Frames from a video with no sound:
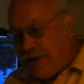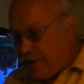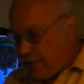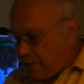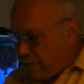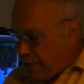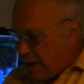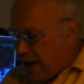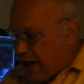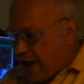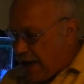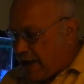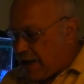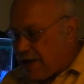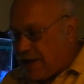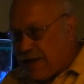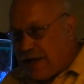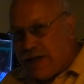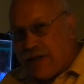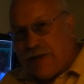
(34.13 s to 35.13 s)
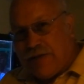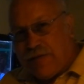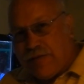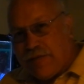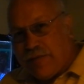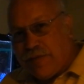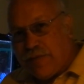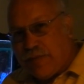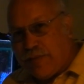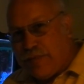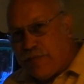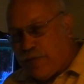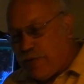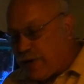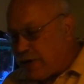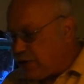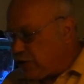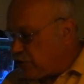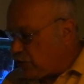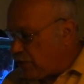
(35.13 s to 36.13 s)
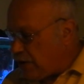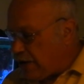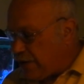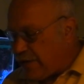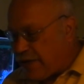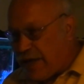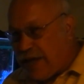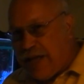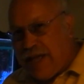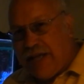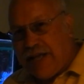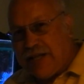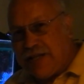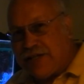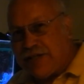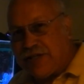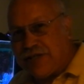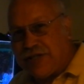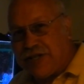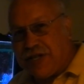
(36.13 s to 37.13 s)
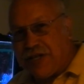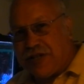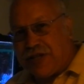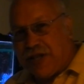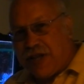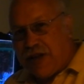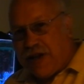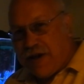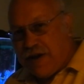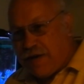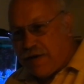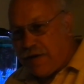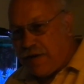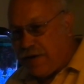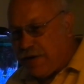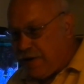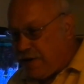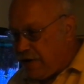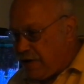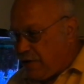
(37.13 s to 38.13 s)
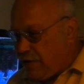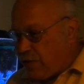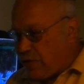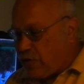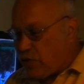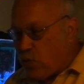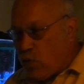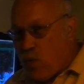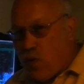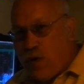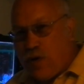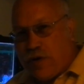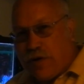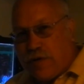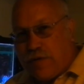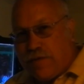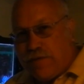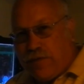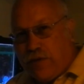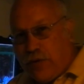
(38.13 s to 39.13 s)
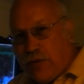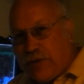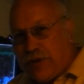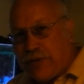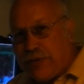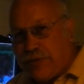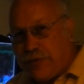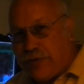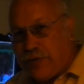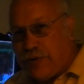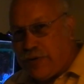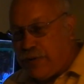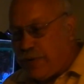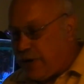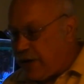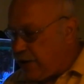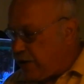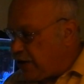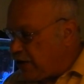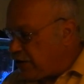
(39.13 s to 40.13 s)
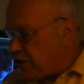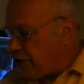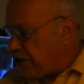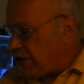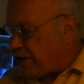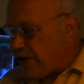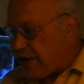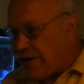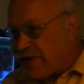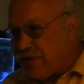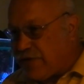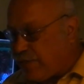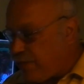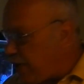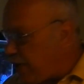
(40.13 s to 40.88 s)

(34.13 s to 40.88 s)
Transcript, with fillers: the back and wiggles around the eggs just to get the air or the water flowing through, and then she tightens them